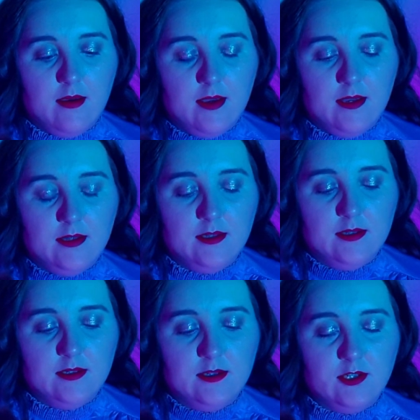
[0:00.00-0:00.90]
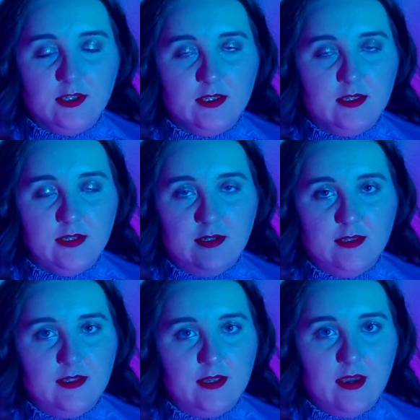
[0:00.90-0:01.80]
and just
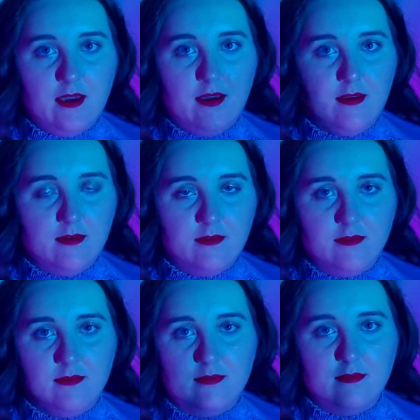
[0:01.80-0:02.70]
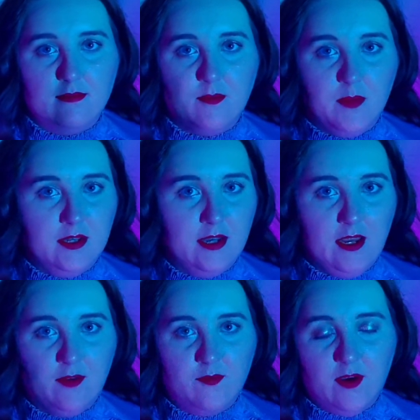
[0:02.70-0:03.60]
didn't stay
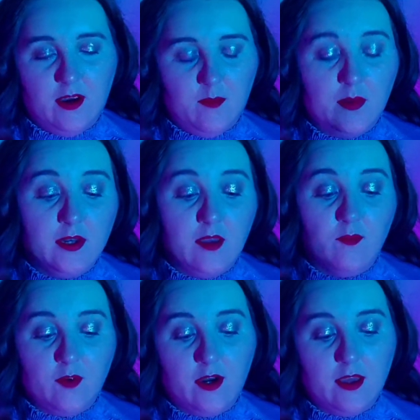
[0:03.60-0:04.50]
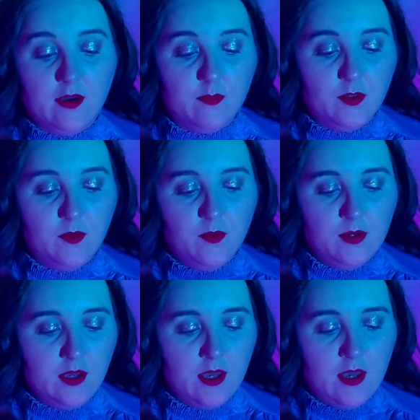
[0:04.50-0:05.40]
Monday and Friday upload.
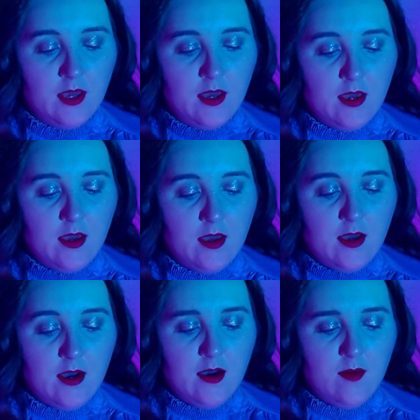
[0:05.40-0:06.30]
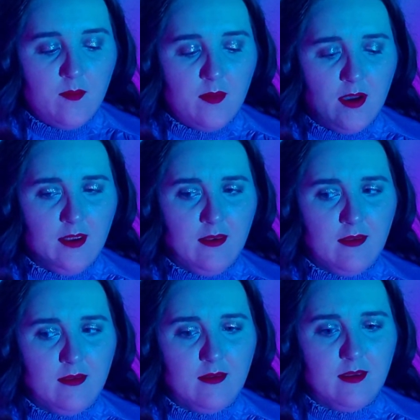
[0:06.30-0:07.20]
I
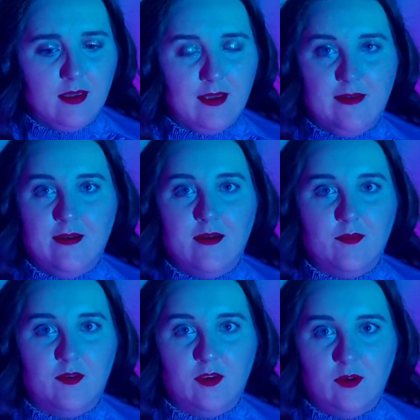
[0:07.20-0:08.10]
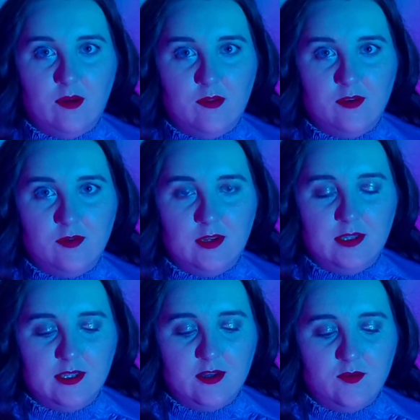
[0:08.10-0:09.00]
cannot figure out the train
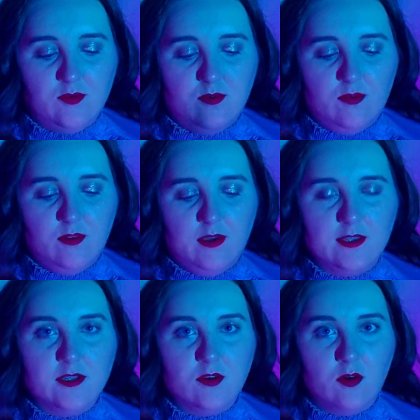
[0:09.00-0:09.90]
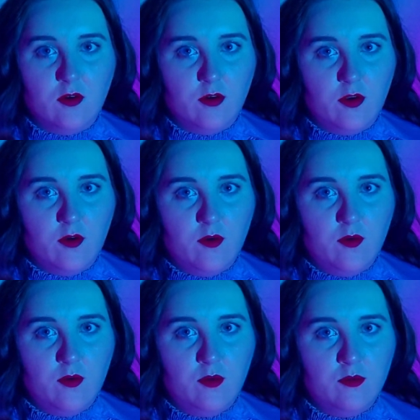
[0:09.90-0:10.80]
schedule. I think it's a
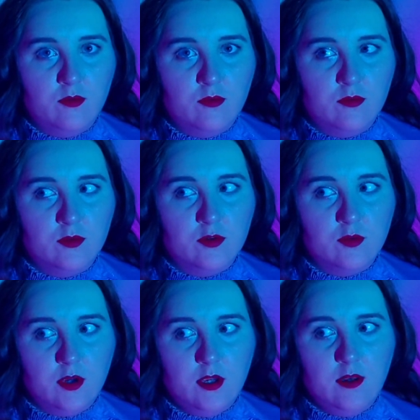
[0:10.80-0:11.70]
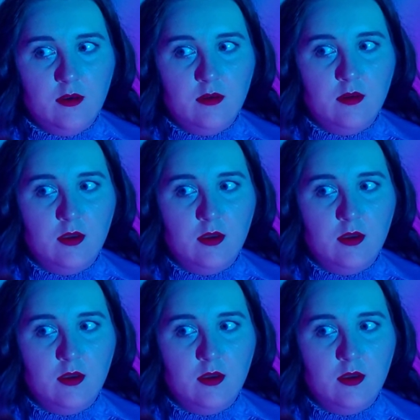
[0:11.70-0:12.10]
cargo train,